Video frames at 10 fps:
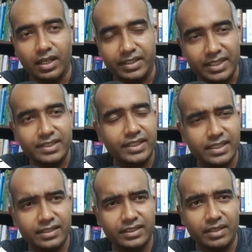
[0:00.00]
test
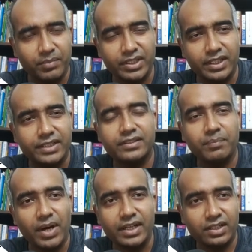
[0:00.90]
data is nothing, but
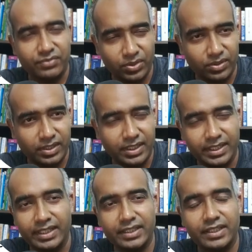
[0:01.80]
it's the part of your
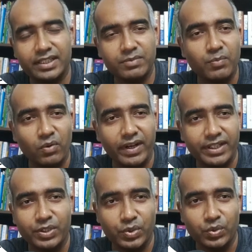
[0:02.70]
data that has been
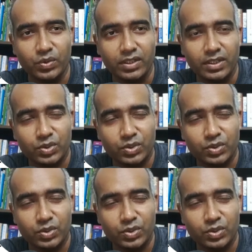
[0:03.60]
provided to you.